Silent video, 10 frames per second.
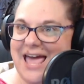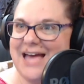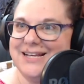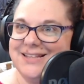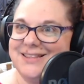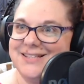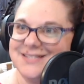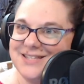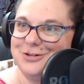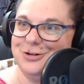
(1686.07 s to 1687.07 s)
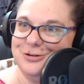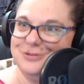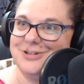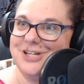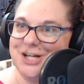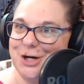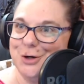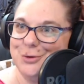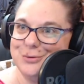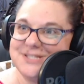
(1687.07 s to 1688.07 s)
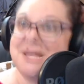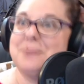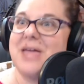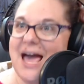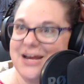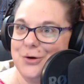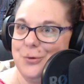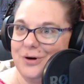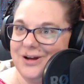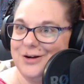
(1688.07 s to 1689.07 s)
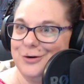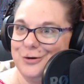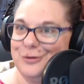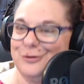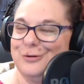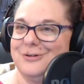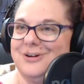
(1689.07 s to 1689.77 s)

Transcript: added this little, you know, subcategory or